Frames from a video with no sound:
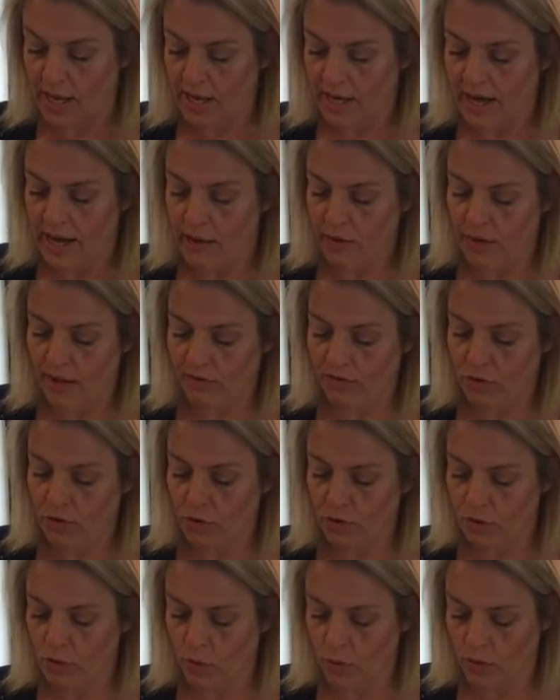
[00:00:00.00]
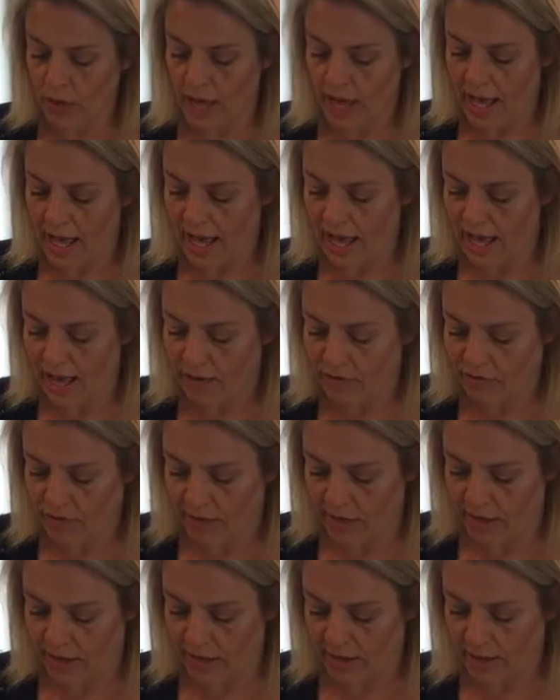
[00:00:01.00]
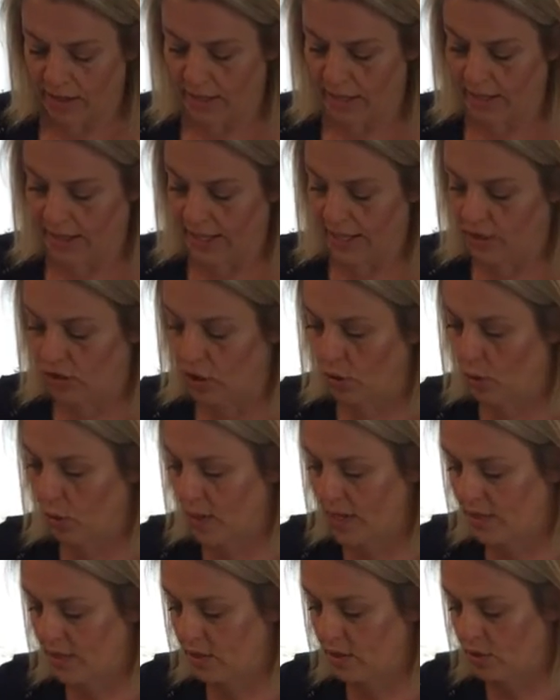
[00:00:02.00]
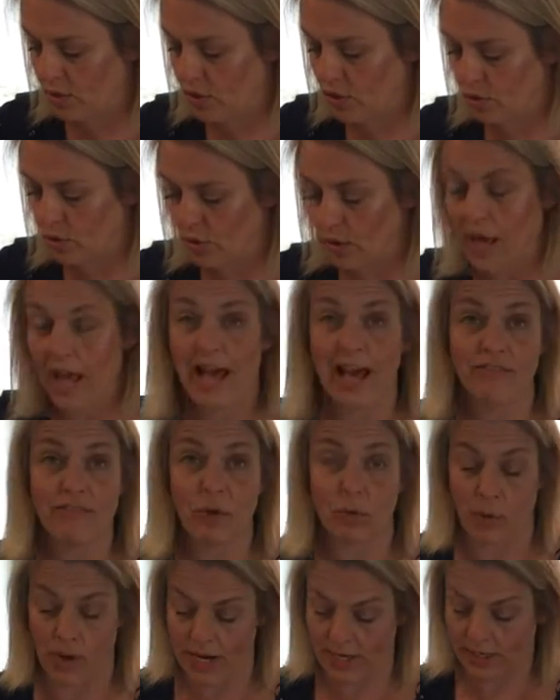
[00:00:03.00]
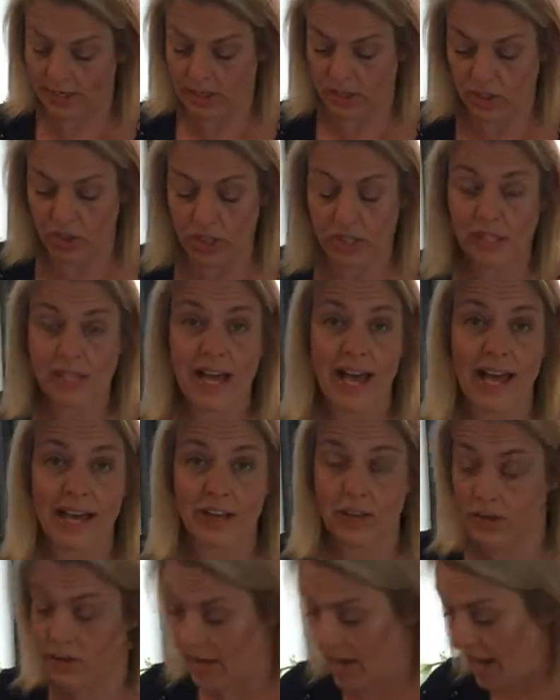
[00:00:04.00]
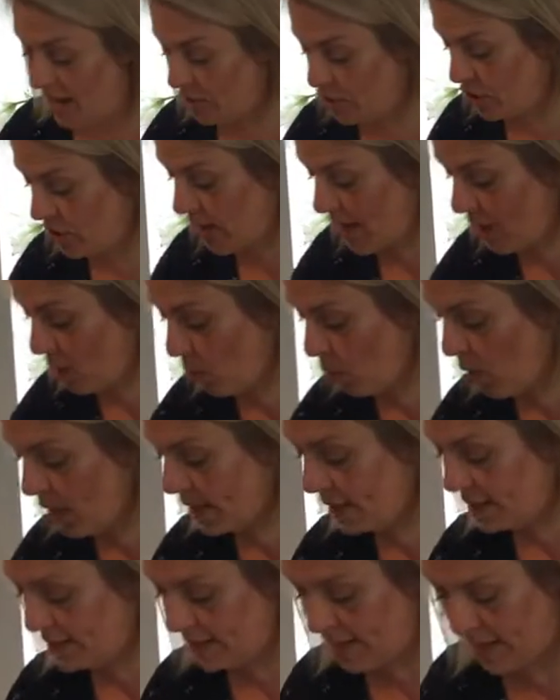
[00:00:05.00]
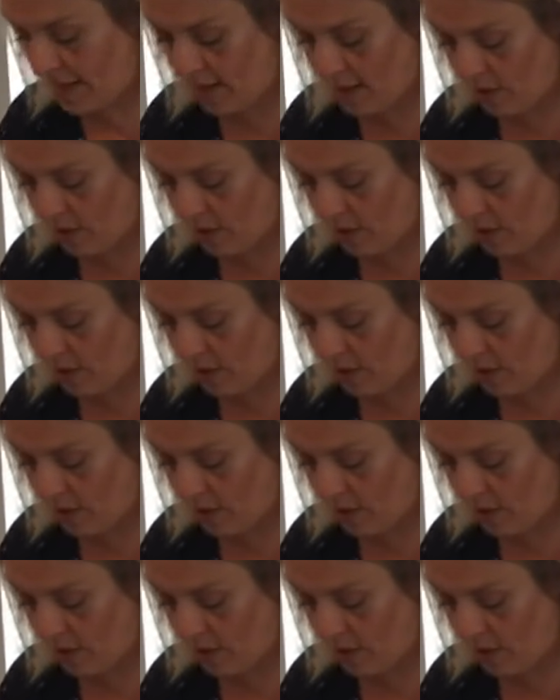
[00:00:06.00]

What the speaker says: Now, if you don't have an electric whisk or you don't have a whisk, just add your egg whites in